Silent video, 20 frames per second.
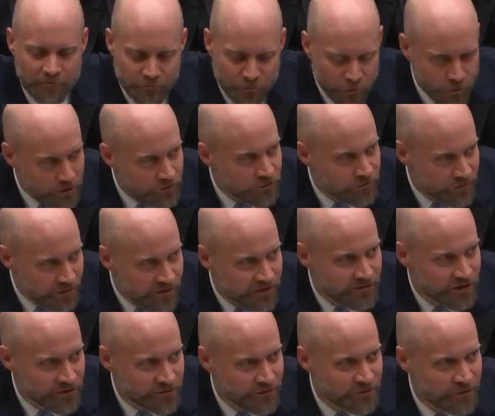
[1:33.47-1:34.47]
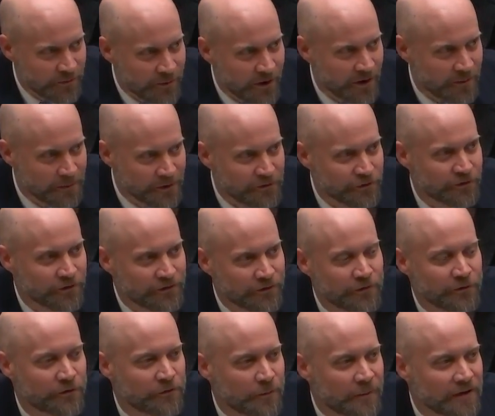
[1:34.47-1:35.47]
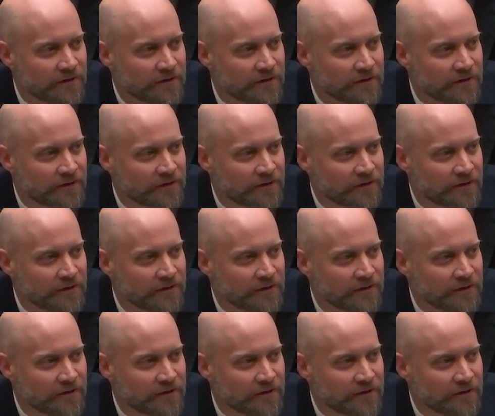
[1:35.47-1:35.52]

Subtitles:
Of course, the Justice Department should do its